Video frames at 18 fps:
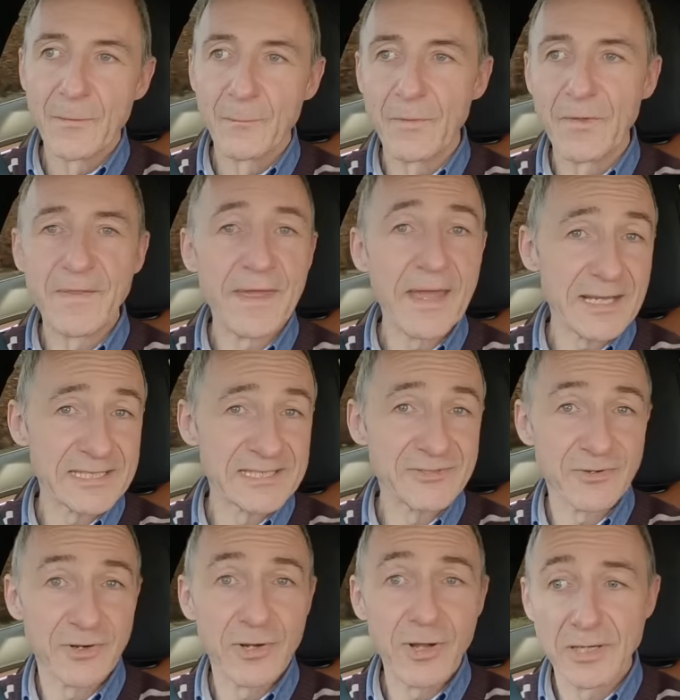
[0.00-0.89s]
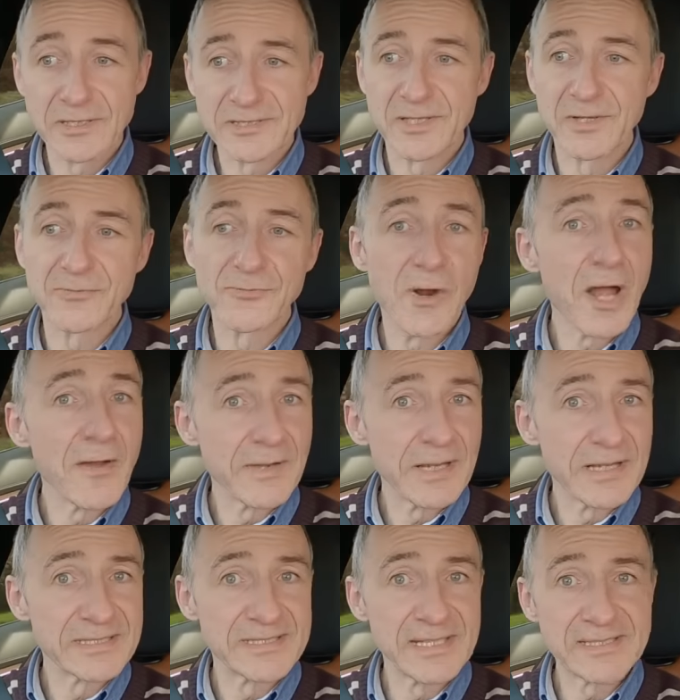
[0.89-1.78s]
With the extra cost
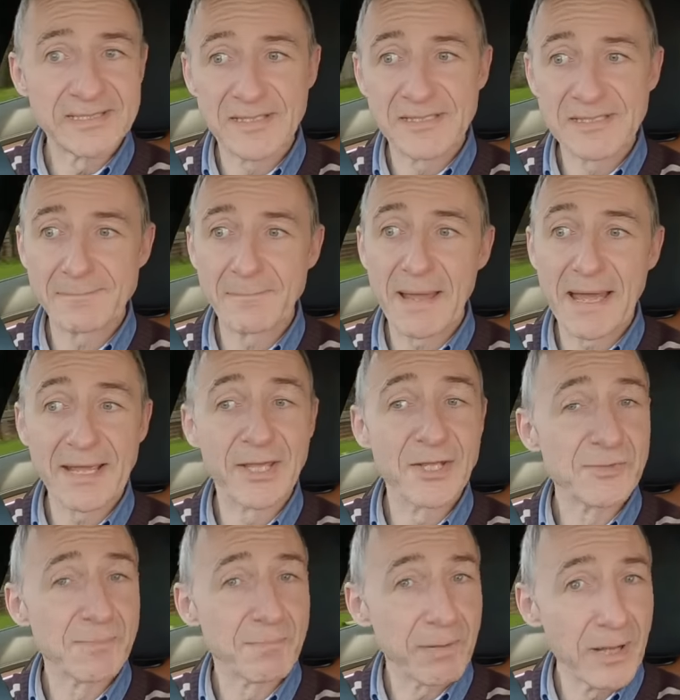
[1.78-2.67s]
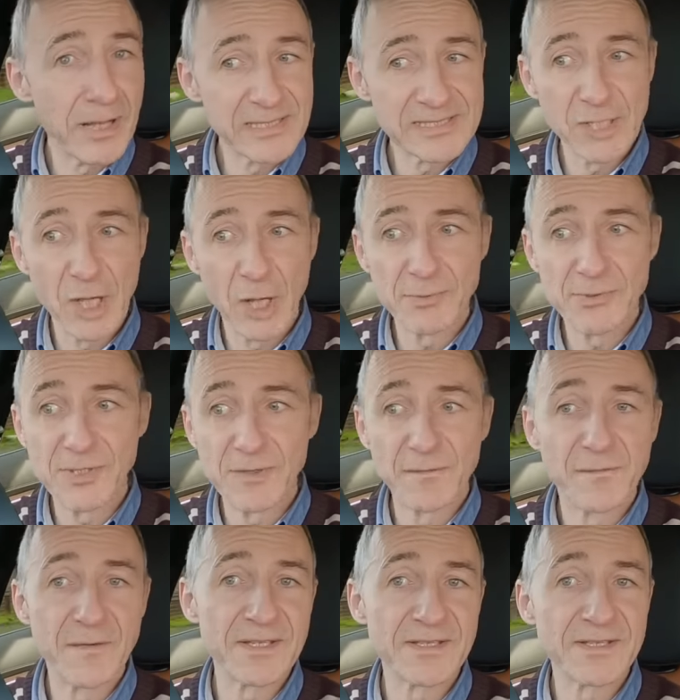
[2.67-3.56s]
Driving Assistance Package Plus
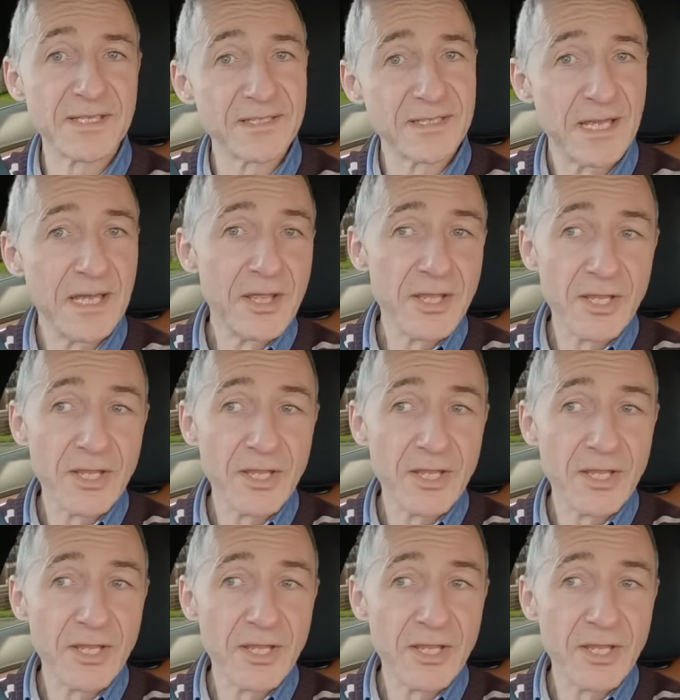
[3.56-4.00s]
option fitted,